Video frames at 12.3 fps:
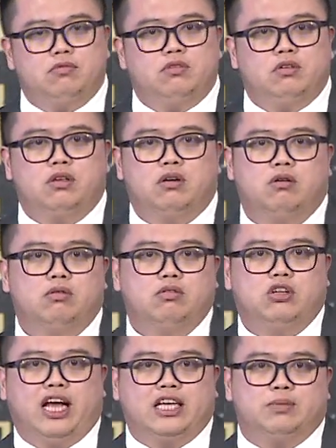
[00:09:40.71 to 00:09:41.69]
you know,
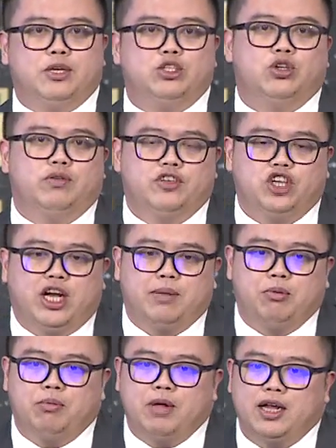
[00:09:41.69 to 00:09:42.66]
the expansion of the China
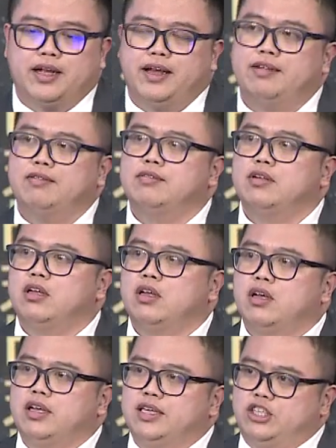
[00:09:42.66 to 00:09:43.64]
bond market
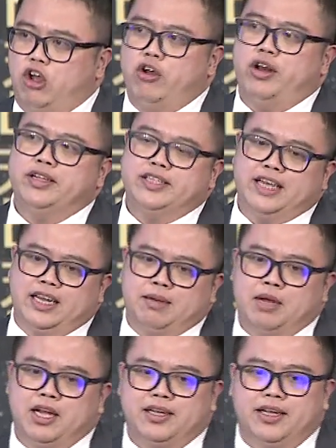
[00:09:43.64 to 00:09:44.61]
is hurting the other
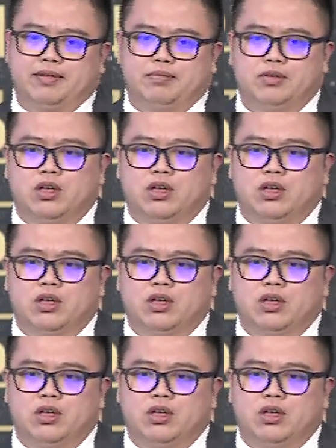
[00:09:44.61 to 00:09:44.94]
market.